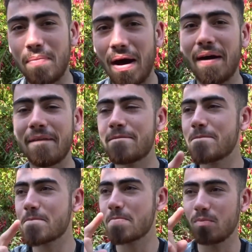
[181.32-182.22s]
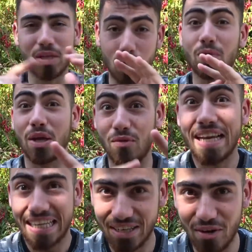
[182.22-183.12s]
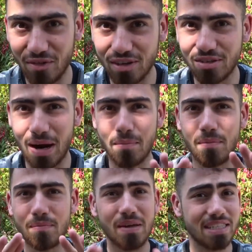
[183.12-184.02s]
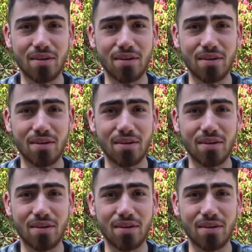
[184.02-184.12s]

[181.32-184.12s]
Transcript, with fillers: but we don't we don't need to go for Instagram. It's